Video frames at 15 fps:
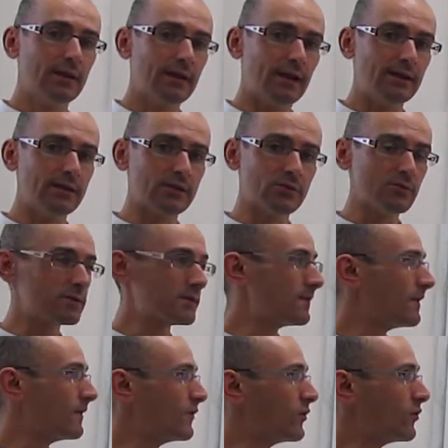and it turns out
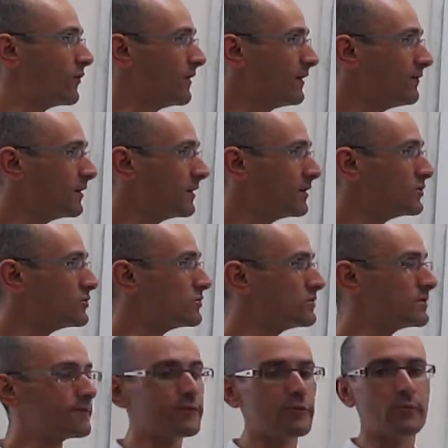that there are
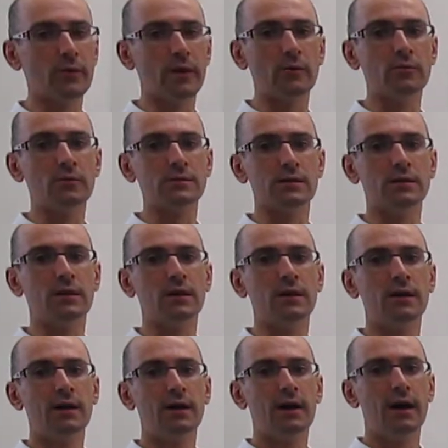deviations from Raoult's law
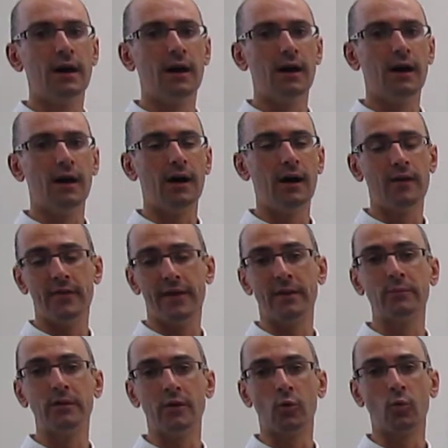uh, that
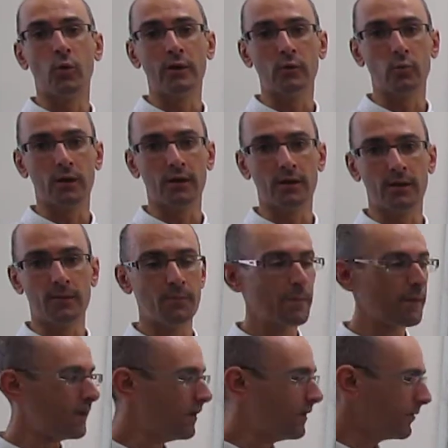appear quite quickly.
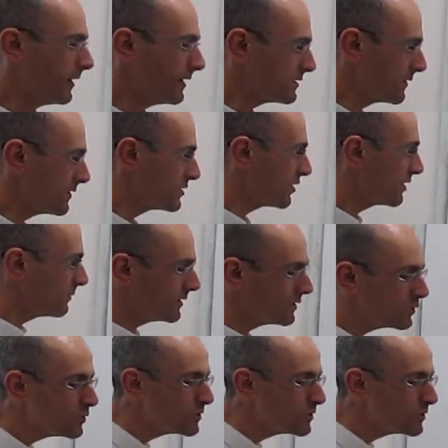Okay, so there's going to be two